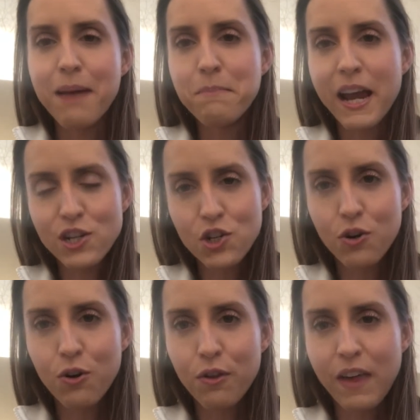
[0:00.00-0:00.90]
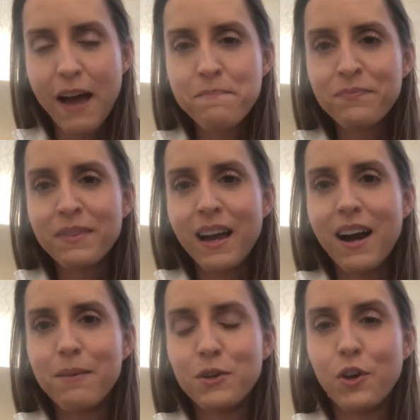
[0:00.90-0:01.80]
make sure that
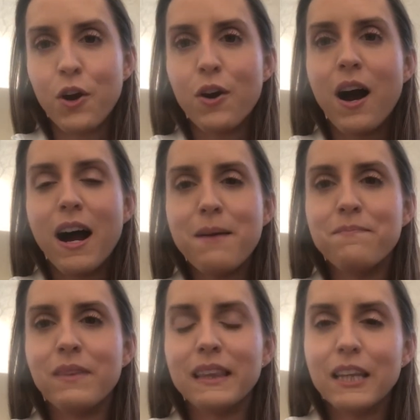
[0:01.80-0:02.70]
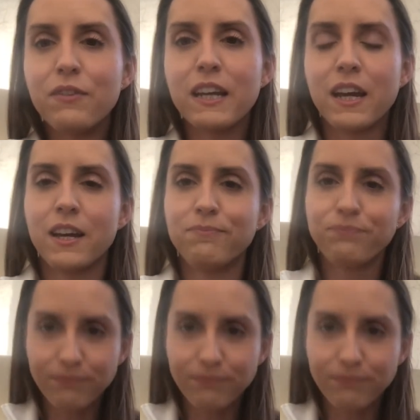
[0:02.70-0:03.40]
I'm living a